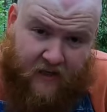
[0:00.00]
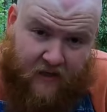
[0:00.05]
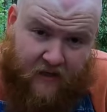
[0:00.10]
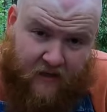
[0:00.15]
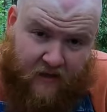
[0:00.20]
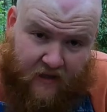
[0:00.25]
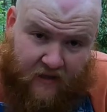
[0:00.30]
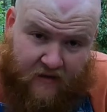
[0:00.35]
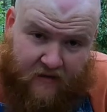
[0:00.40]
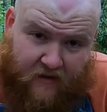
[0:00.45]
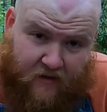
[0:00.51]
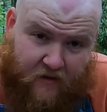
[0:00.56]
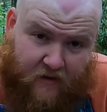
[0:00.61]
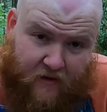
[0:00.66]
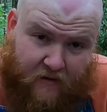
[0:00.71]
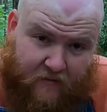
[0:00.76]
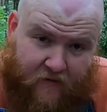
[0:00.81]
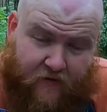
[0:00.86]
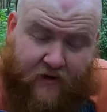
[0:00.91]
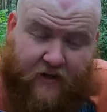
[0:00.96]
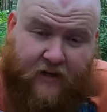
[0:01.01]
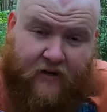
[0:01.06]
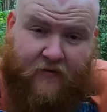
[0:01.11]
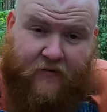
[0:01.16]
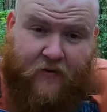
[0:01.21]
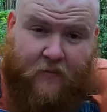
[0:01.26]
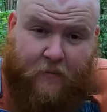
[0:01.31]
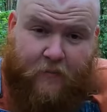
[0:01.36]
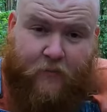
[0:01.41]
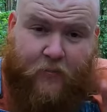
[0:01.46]
Italy. All right,
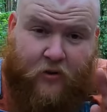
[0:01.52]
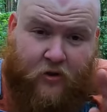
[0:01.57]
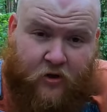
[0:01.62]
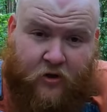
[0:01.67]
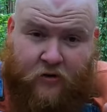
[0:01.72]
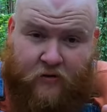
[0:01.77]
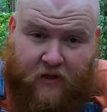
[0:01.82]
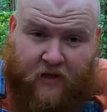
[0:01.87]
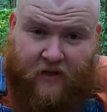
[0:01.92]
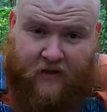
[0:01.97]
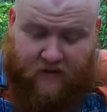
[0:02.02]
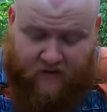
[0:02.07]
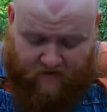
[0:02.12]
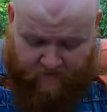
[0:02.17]
forgive the butchering